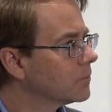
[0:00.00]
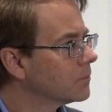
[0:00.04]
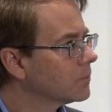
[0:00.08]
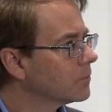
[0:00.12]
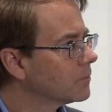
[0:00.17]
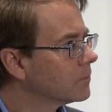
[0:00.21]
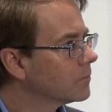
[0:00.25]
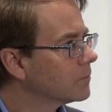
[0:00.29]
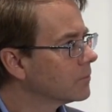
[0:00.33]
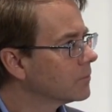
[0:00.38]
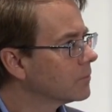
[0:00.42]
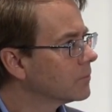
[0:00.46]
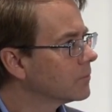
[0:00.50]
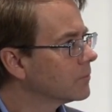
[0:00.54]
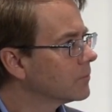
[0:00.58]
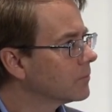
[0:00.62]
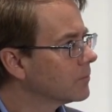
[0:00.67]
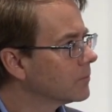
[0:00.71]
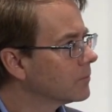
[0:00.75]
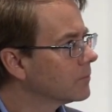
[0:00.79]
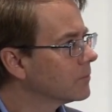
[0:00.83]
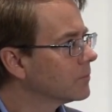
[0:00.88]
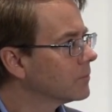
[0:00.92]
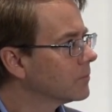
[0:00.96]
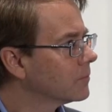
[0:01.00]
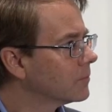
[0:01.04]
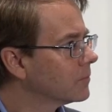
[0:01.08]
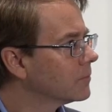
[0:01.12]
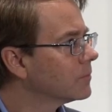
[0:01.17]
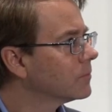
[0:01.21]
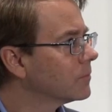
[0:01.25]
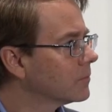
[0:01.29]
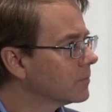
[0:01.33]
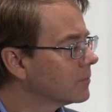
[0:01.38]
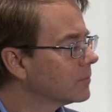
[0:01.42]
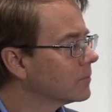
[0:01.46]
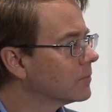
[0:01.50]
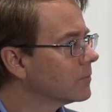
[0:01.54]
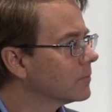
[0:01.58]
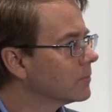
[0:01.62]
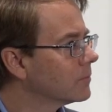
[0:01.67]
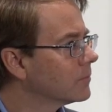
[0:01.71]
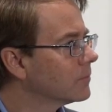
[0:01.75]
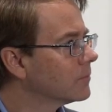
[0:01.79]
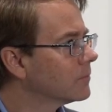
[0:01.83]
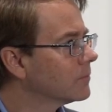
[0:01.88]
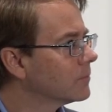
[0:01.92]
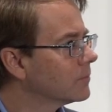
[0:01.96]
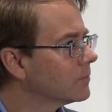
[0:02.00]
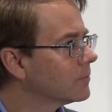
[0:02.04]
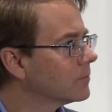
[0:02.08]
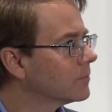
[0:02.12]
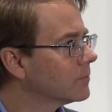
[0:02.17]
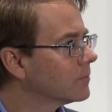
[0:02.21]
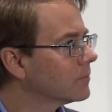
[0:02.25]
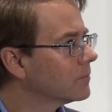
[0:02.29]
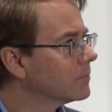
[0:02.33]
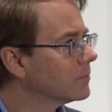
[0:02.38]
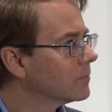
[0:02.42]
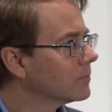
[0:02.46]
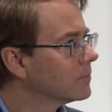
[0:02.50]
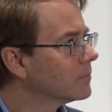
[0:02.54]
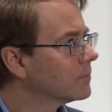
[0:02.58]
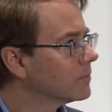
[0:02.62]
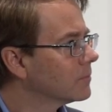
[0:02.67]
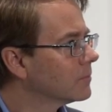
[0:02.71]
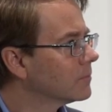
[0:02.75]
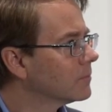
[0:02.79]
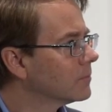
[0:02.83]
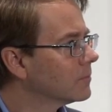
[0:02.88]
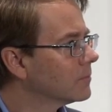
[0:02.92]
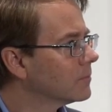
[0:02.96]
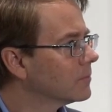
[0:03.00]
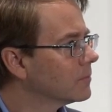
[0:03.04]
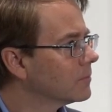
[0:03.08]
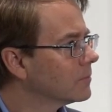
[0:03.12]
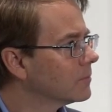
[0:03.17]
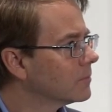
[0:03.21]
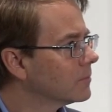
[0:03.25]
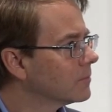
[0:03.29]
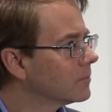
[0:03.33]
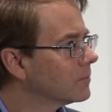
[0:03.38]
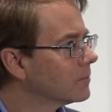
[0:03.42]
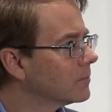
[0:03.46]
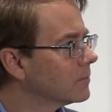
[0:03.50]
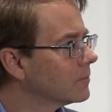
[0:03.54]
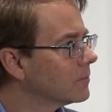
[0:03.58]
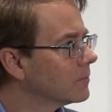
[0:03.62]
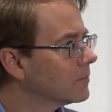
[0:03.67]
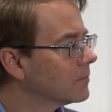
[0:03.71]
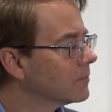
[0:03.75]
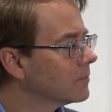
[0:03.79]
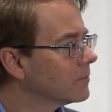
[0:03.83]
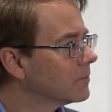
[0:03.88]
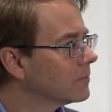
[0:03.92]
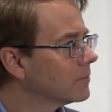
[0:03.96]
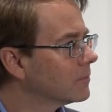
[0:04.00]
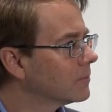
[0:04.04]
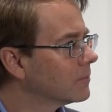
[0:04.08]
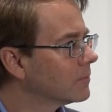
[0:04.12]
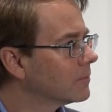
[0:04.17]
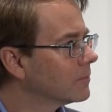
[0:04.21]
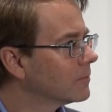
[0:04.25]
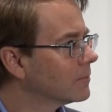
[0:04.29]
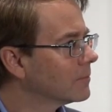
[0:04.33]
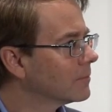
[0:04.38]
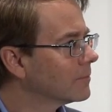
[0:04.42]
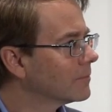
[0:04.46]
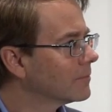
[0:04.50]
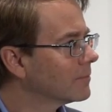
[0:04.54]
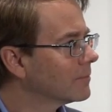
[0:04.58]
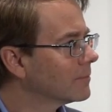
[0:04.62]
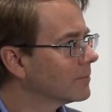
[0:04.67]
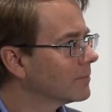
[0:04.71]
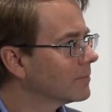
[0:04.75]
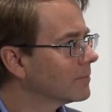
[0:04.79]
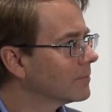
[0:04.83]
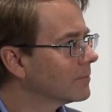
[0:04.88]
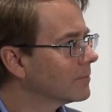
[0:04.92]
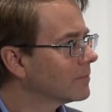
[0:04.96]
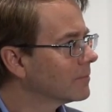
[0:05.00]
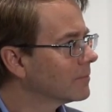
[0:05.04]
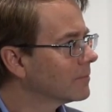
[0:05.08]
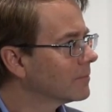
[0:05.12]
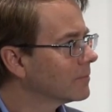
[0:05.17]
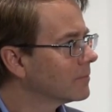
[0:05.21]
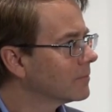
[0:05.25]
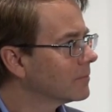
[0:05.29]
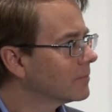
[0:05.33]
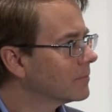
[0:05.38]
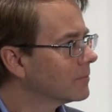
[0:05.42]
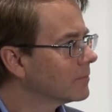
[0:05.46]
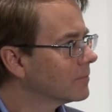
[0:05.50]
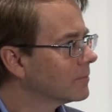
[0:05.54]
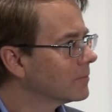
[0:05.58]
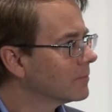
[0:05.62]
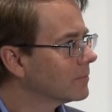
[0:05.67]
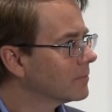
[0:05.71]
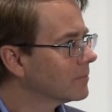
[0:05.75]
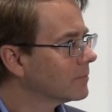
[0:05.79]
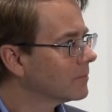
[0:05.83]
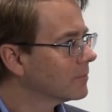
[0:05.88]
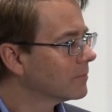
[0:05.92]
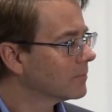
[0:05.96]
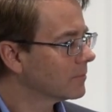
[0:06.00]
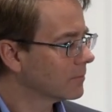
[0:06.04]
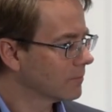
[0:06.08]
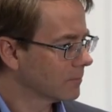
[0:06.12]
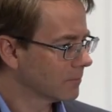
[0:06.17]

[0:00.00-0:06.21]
No words are spoken by the person on screen.